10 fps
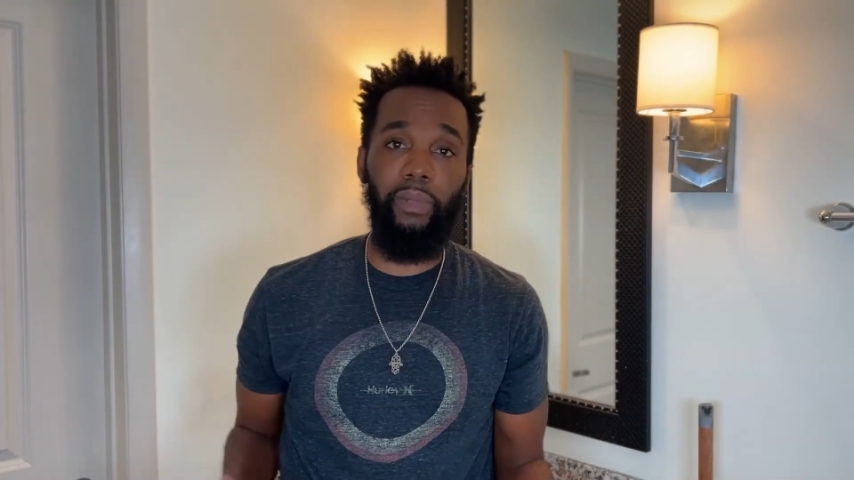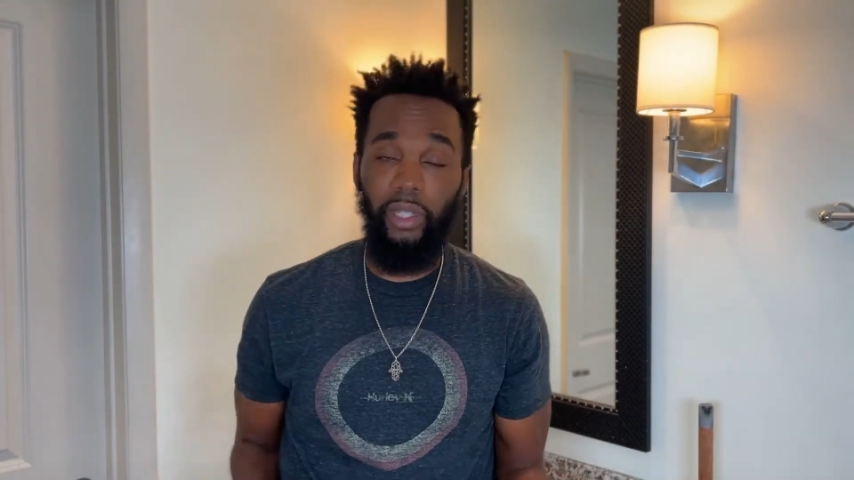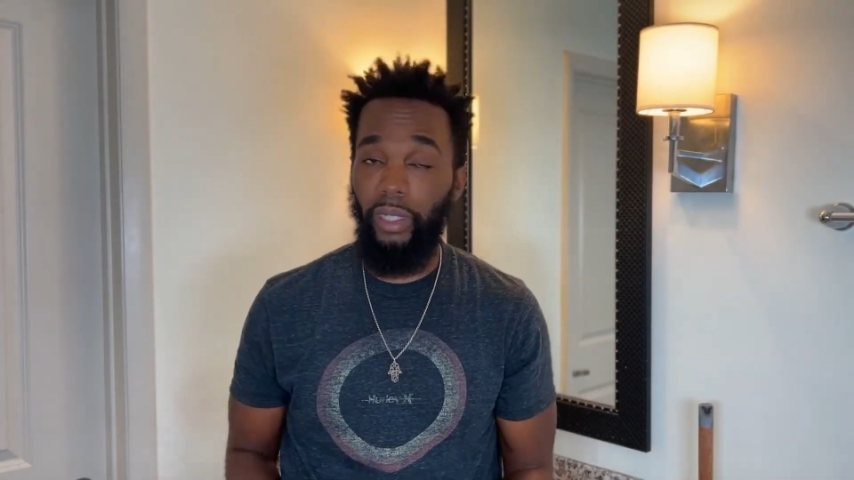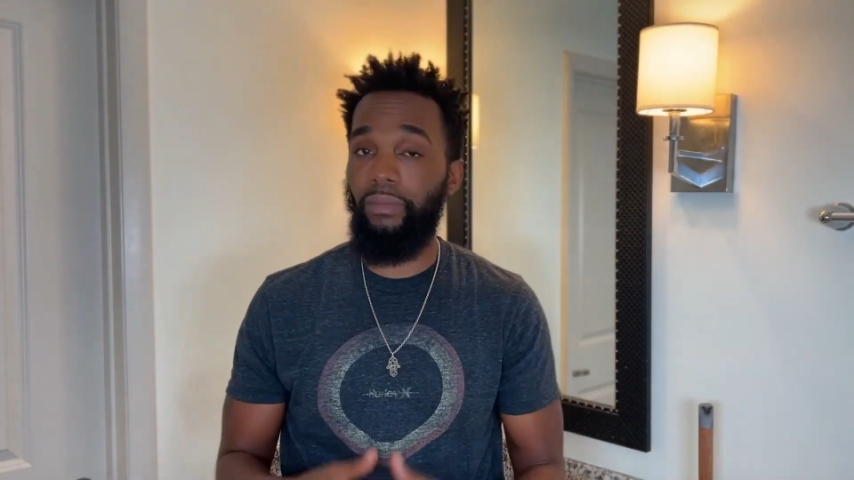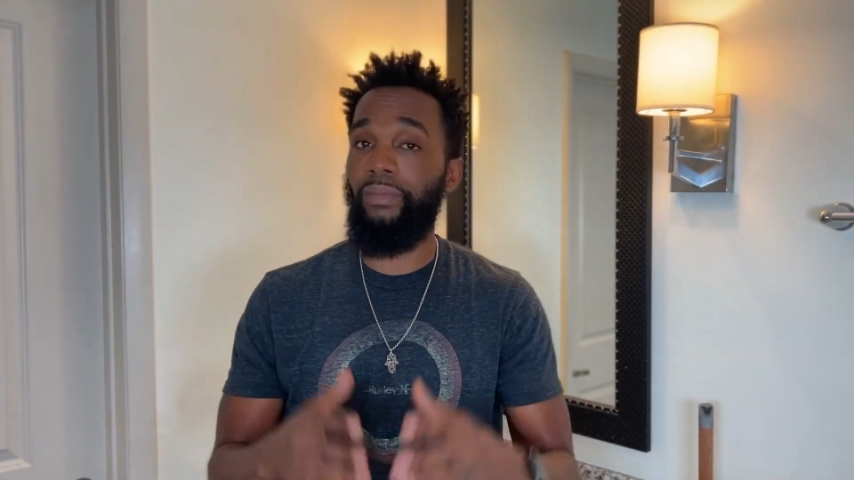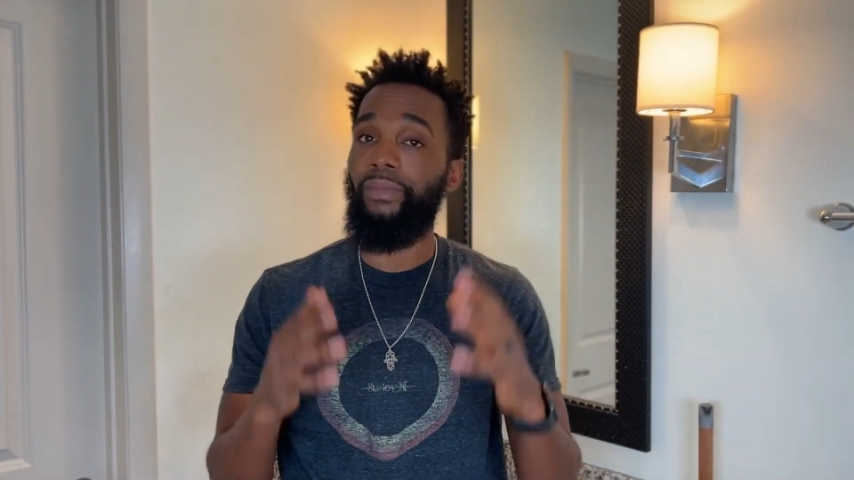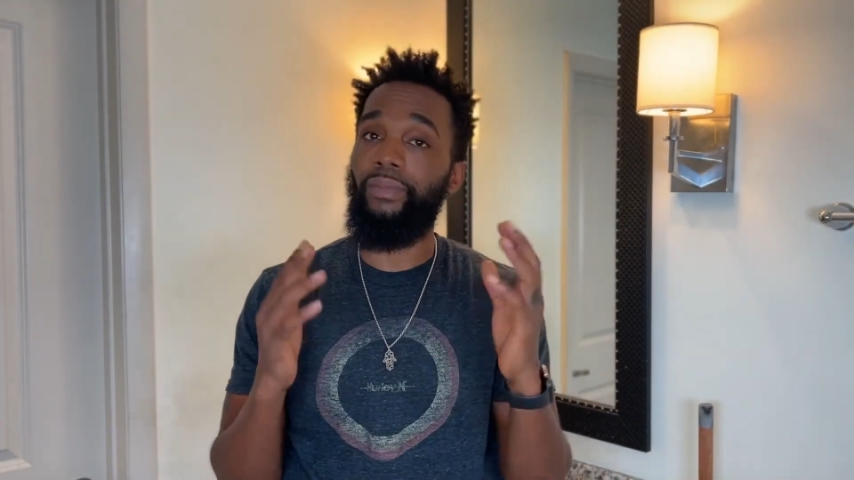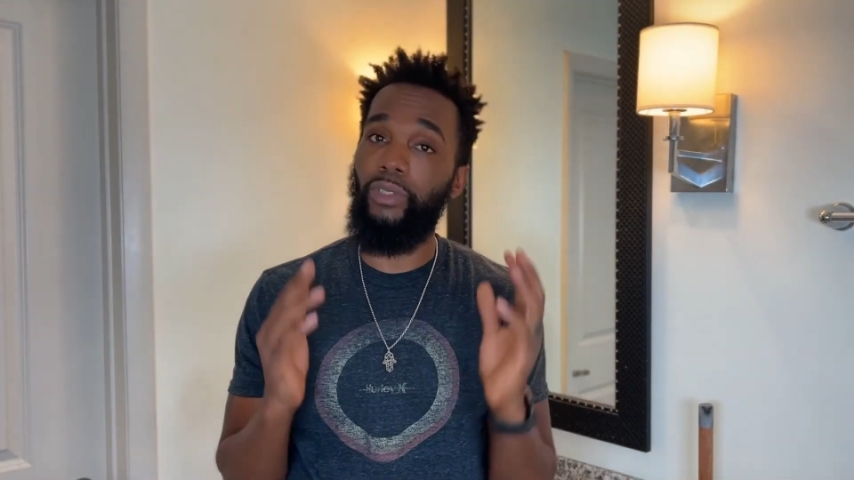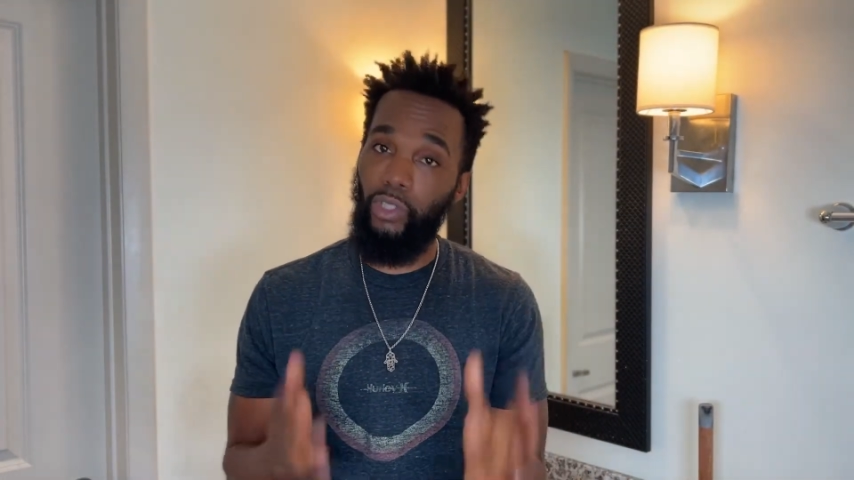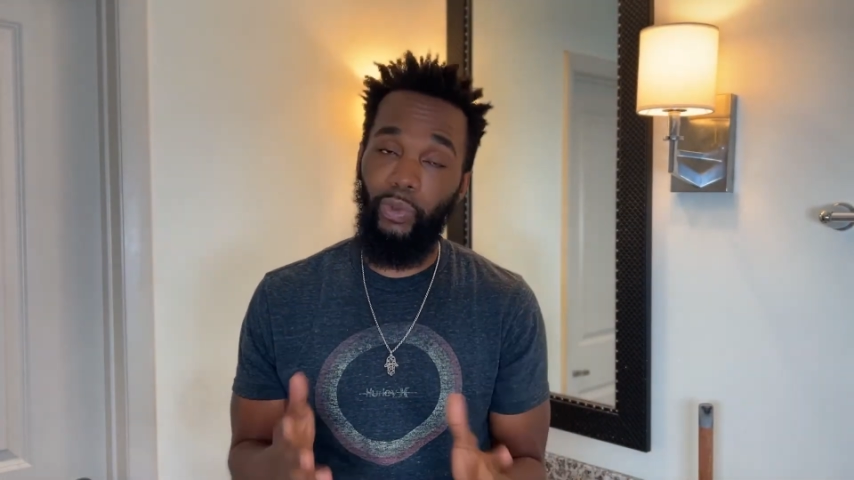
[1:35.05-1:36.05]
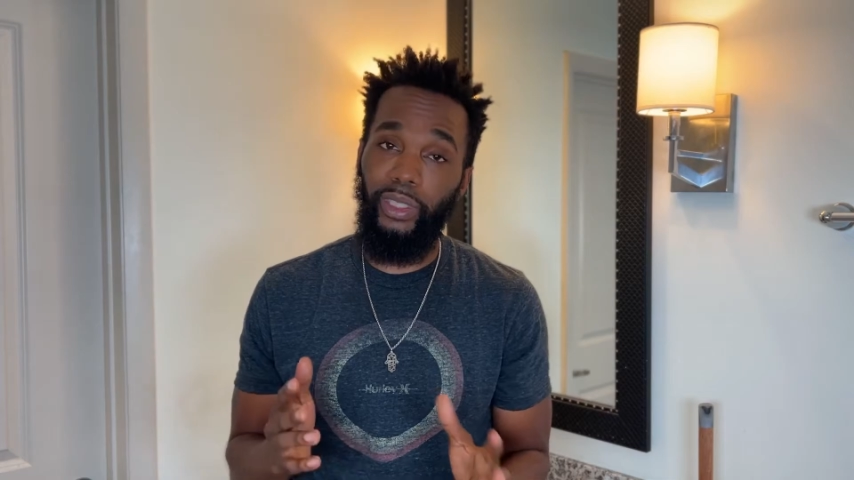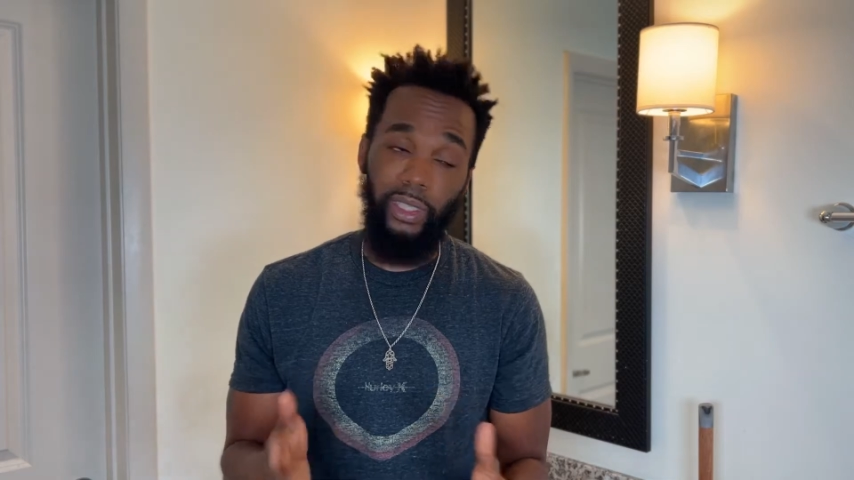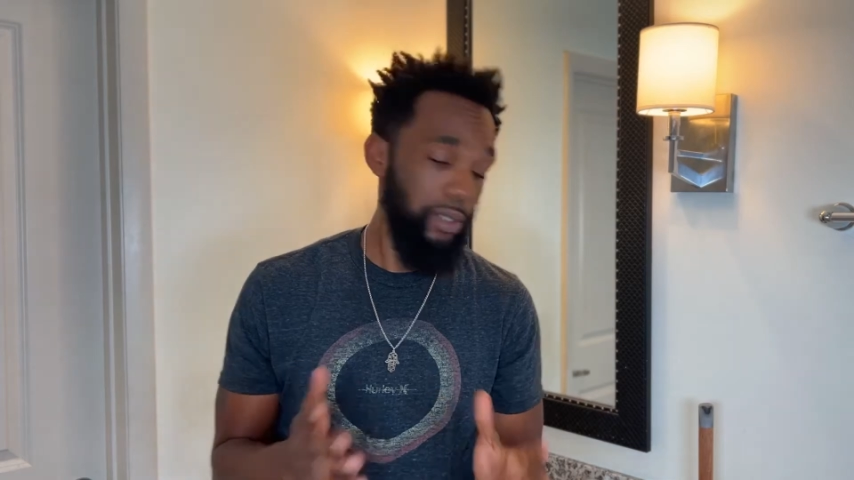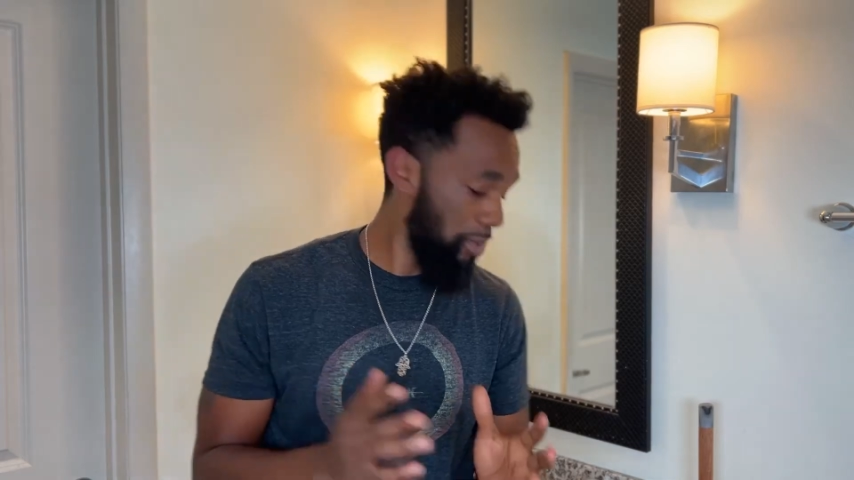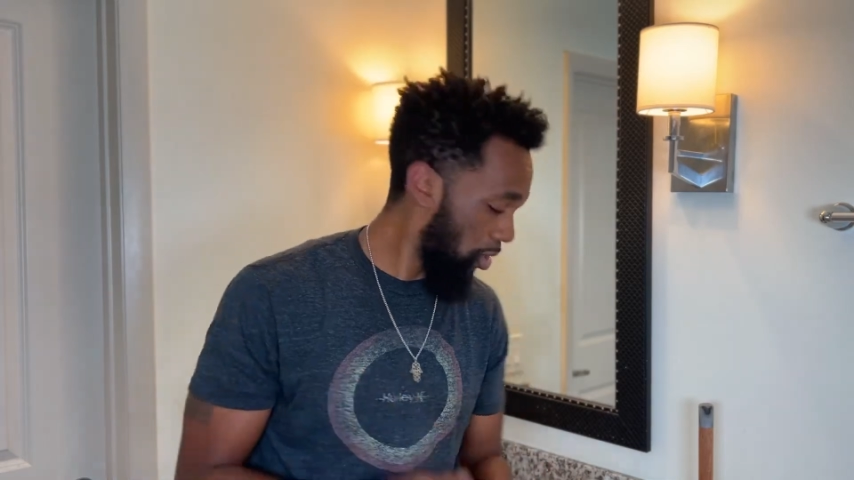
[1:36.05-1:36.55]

look, the twist it up